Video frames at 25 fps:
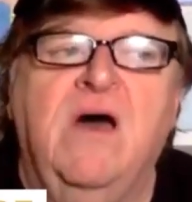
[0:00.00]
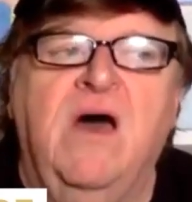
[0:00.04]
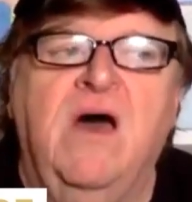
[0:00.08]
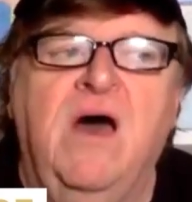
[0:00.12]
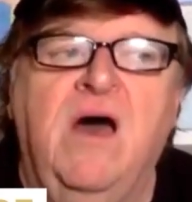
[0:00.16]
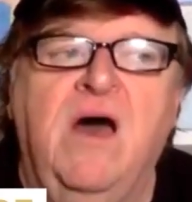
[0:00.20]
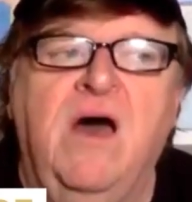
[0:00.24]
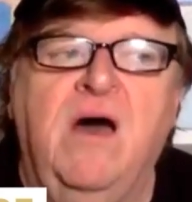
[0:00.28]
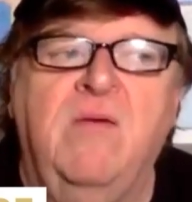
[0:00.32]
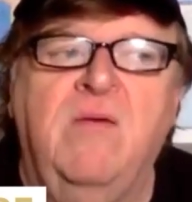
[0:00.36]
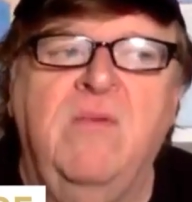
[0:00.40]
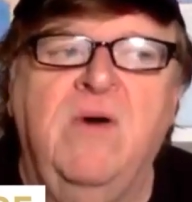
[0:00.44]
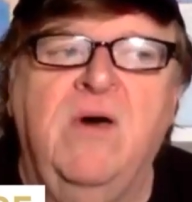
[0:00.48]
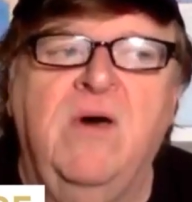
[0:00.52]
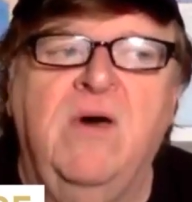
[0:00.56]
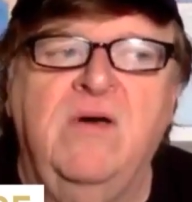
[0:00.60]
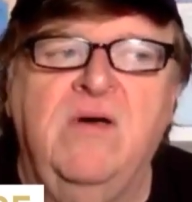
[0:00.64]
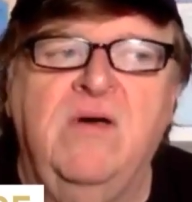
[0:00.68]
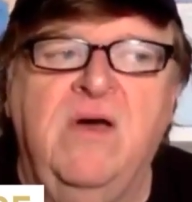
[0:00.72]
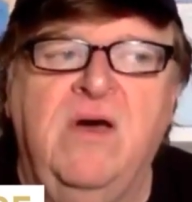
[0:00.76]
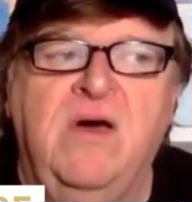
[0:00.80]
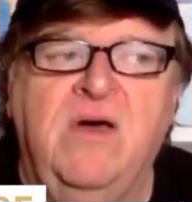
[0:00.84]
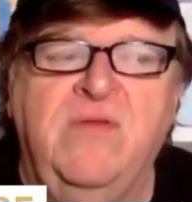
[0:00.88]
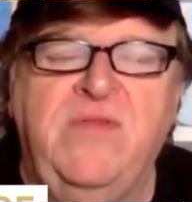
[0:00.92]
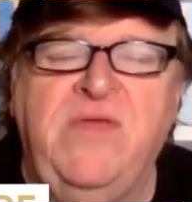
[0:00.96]

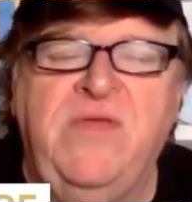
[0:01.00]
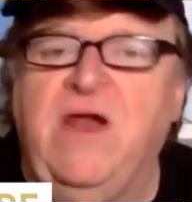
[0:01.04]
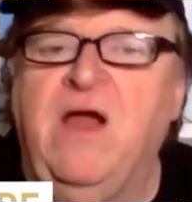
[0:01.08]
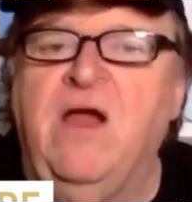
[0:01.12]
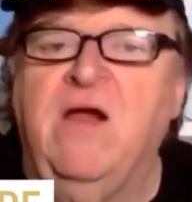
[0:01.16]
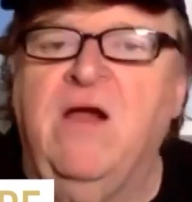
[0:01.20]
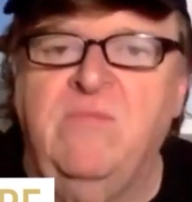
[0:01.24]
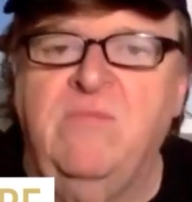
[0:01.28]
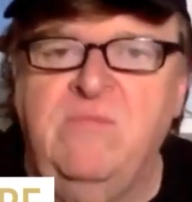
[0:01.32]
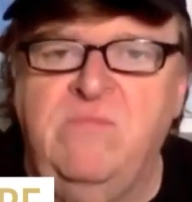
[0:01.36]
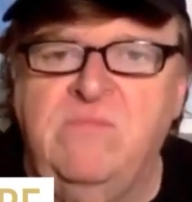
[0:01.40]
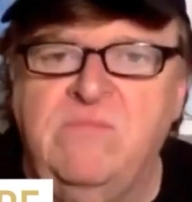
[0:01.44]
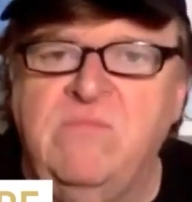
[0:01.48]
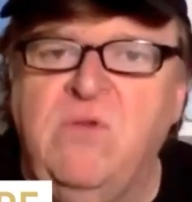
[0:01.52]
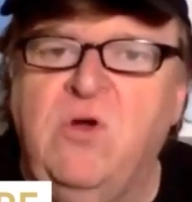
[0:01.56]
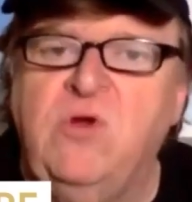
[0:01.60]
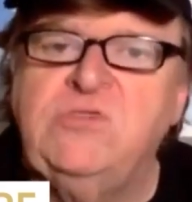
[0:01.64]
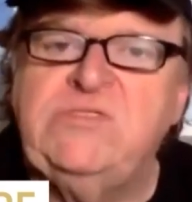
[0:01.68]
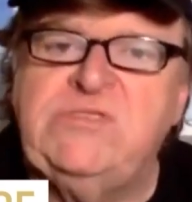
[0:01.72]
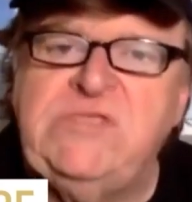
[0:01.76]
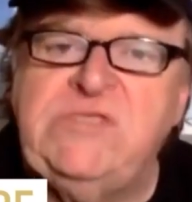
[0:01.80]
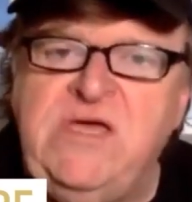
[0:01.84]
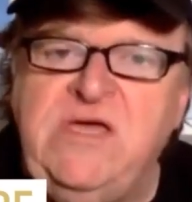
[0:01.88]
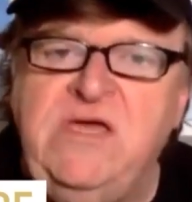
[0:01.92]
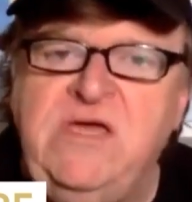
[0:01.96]
that are
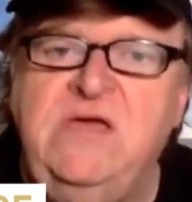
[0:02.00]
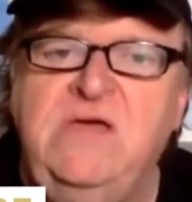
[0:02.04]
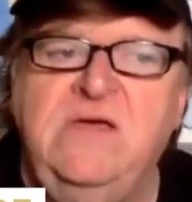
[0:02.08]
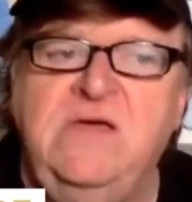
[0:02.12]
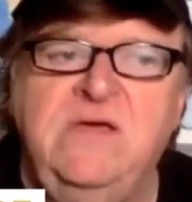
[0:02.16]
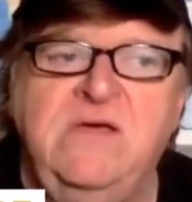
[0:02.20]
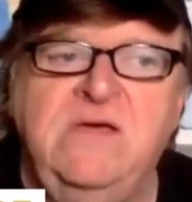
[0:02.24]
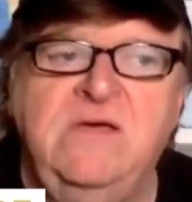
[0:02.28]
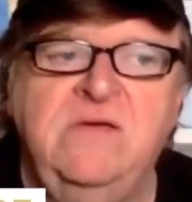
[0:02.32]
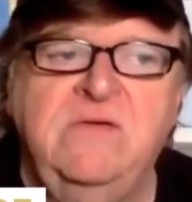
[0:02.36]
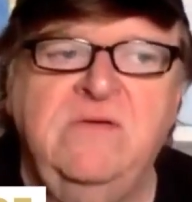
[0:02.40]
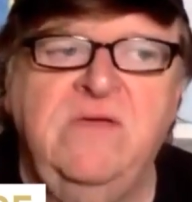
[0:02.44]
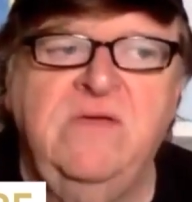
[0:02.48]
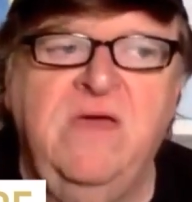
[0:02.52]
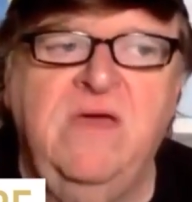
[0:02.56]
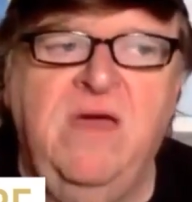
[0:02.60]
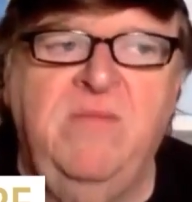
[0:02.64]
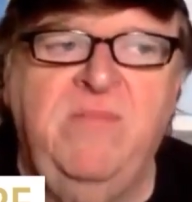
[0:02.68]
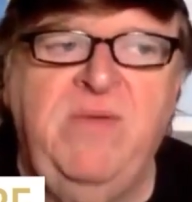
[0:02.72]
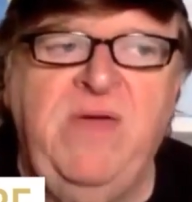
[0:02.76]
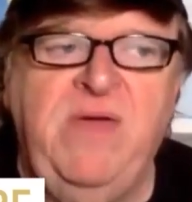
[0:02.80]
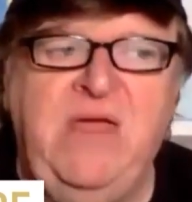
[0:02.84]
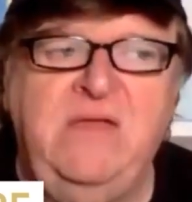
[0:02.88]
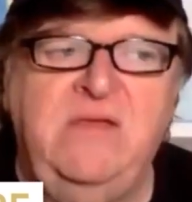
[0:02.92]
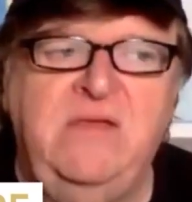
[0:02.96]
mostly
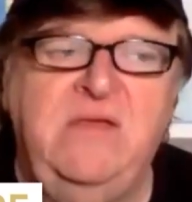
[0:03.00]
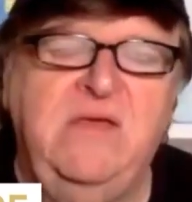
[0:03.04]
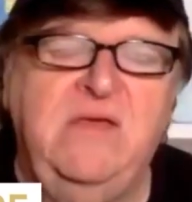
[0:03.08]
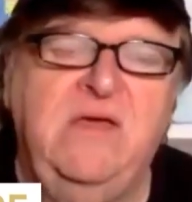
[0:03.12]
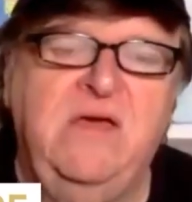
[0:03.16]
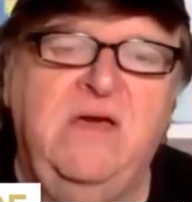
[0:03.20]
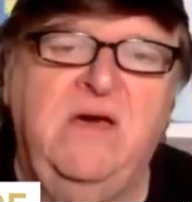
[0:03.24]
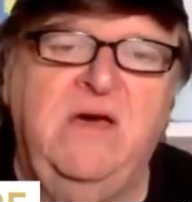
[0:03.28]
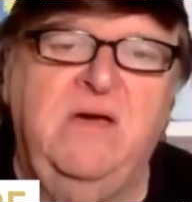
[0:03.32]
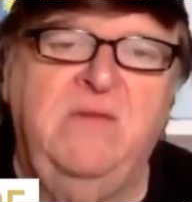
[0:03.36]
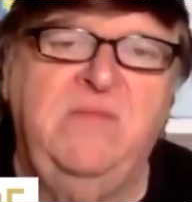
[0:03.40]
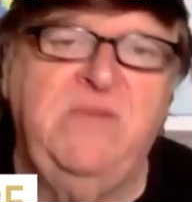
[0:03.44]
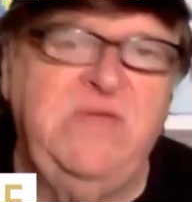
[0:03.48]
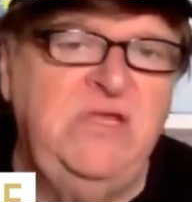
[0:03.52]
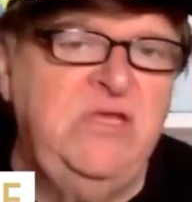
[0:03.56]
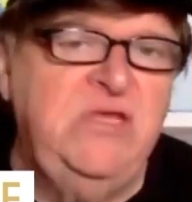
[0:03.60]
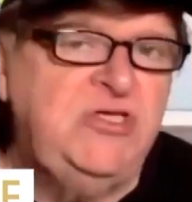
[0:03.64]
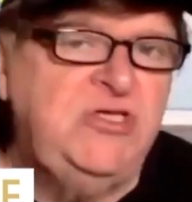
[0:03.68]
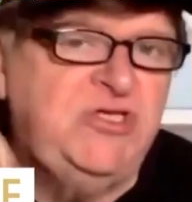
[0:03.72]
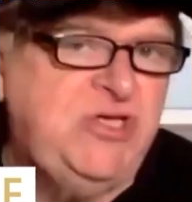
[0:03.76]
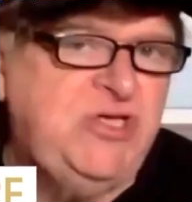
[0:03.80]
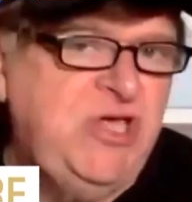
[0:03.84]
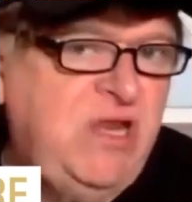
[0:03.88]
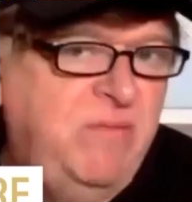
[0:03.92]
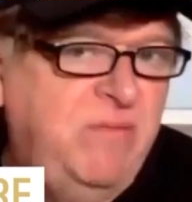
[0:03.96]
have been
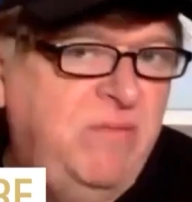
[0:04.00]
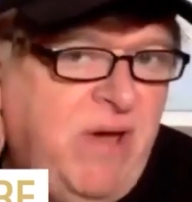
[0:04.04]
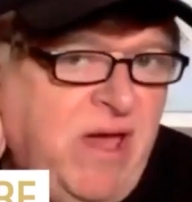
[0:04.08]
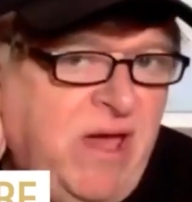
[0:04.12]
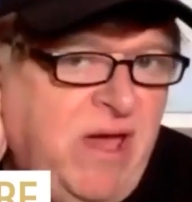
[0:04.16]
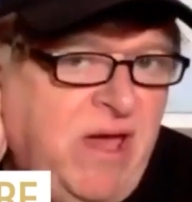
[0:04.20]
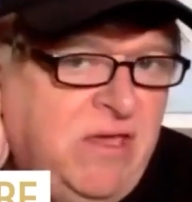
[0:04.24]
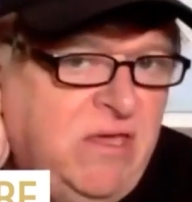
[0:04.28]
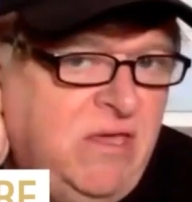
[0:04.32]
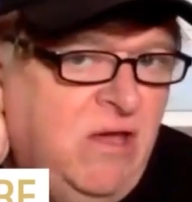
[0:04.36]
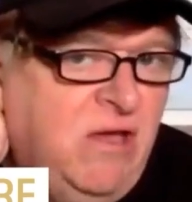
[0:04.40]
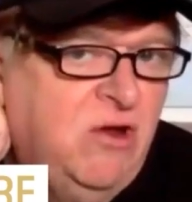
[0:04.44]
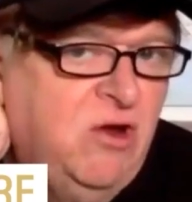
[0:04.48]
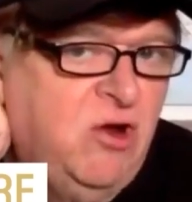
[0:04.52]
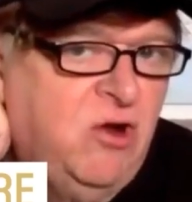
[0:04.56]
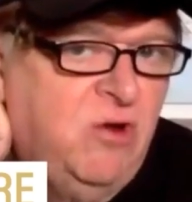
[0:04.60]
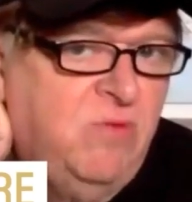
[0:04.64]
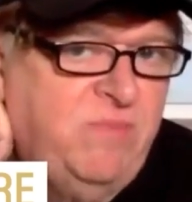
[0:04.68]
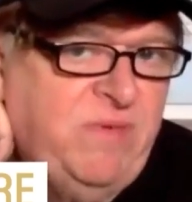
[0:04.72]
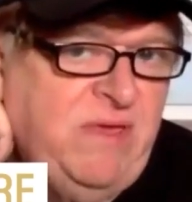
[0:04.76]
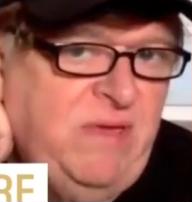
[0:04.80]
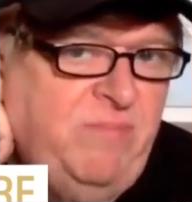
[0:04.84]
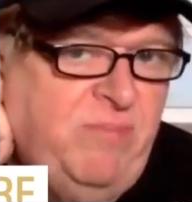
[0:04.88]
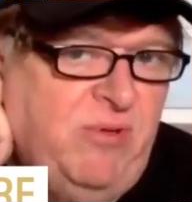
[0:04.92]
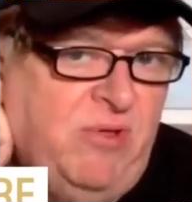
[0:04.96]
initiated by
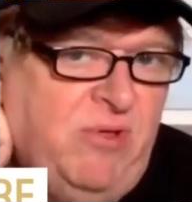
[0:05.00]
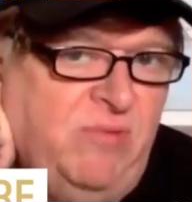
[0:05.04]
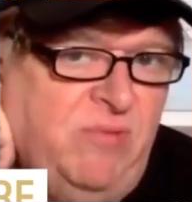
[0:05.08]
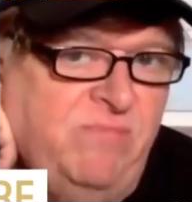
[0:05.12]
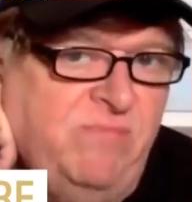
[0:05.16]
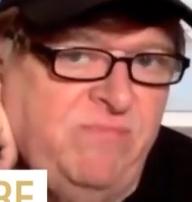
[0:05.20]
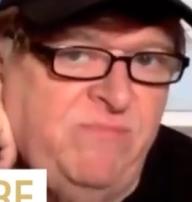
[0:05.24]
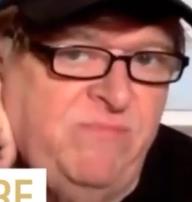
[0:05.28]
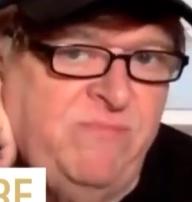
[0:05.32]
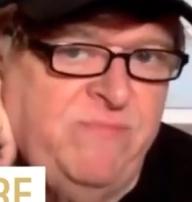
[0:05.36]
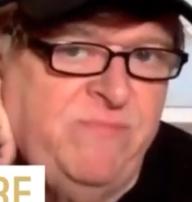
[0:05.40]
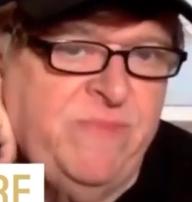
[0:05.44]
younger people,